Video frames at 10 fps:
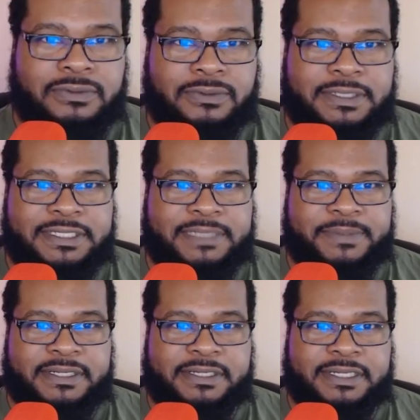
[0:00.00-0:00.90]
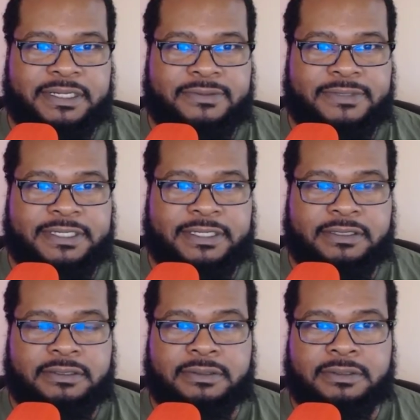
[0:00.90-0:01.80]
What's this message say? One
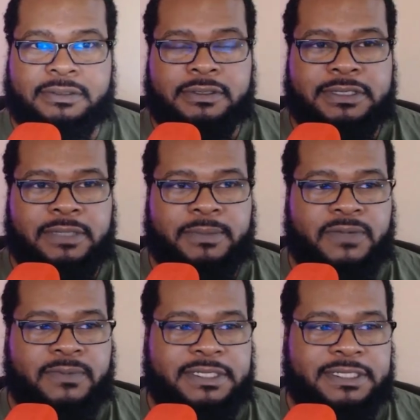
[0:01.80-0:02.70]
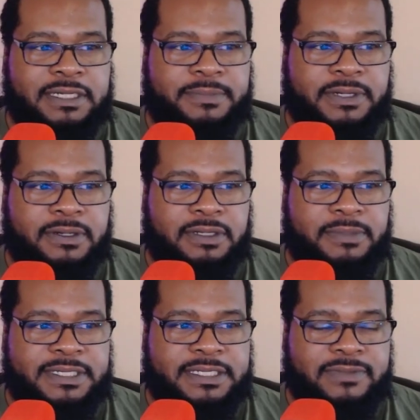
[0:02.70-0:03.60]
second. It's on my WhatsApp, y'all. Let
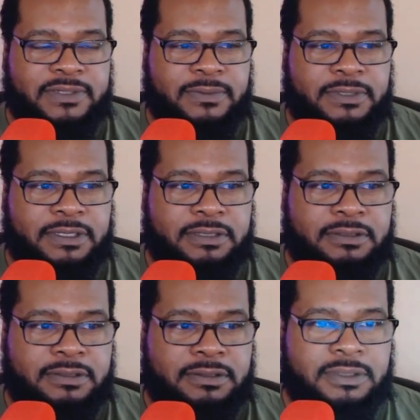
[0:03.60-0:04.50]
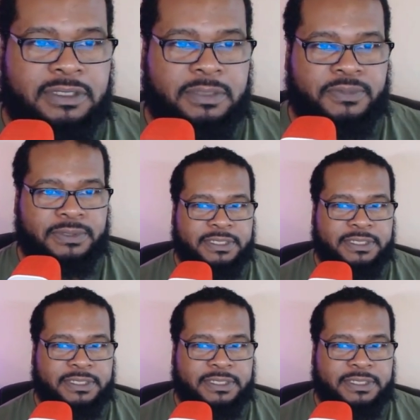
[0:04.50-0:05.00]
me see what's going on. I pulled